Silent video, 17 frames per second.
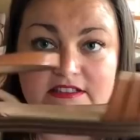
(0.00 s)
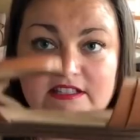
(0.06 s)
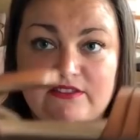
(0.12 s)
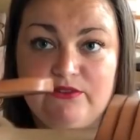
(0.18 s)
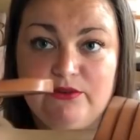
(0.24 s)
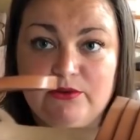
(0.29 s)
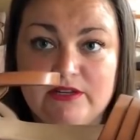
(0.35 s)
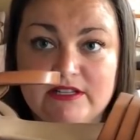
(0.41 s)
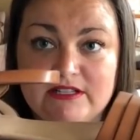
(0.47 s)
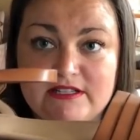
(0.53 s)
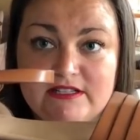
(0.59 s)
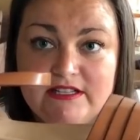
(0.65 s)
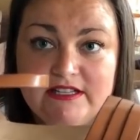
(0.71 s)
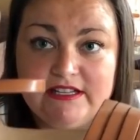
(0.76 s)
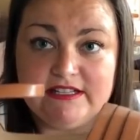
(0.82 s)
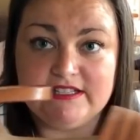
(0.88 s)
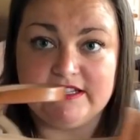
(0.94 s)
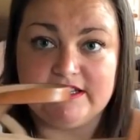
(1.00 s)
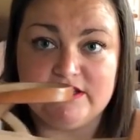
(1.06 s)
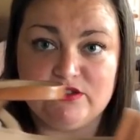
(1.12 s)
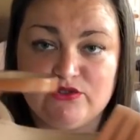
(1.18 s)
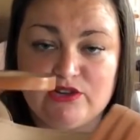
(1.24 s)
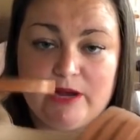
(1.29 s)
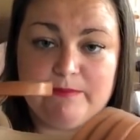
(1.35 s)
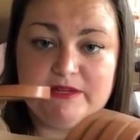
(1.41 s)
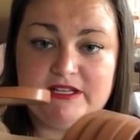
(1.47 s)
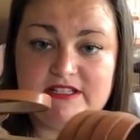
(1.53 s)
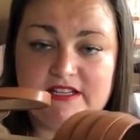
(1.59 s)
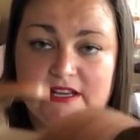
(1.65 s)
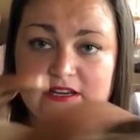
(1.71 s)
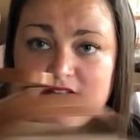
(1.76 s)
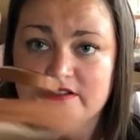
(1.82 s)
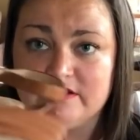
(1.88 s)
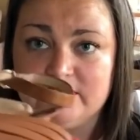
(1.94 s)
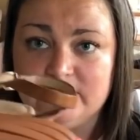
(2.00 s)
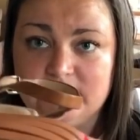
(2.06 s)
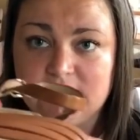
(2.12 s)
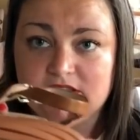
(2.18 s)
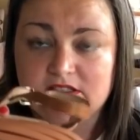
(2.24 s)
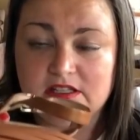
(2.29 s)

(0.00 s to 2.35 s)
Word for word: If you can see, it's like a strappy sandal